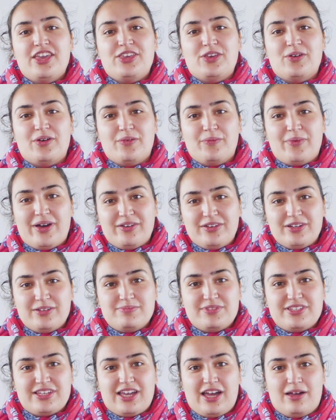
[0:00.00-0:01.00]
You are
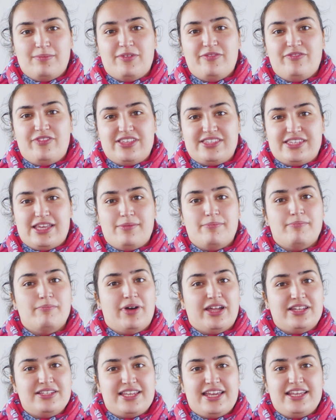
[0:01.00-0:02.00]
welcome to come and visit
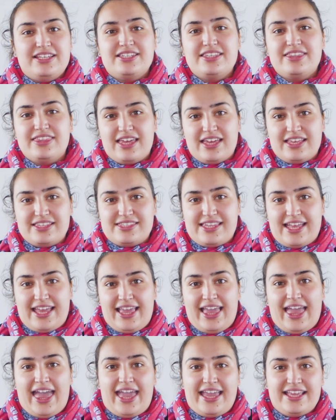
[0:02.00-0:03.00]
Monday to
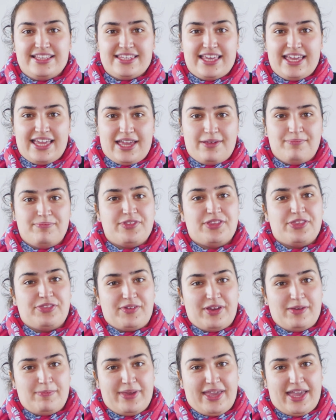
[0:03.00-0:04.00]
Thursday, 8am to
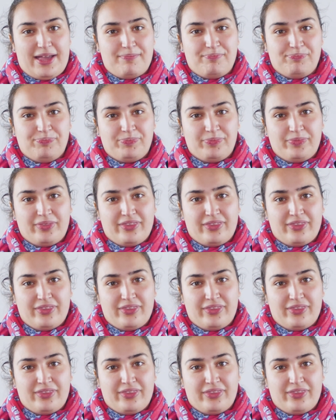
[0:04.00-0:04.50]
3pm.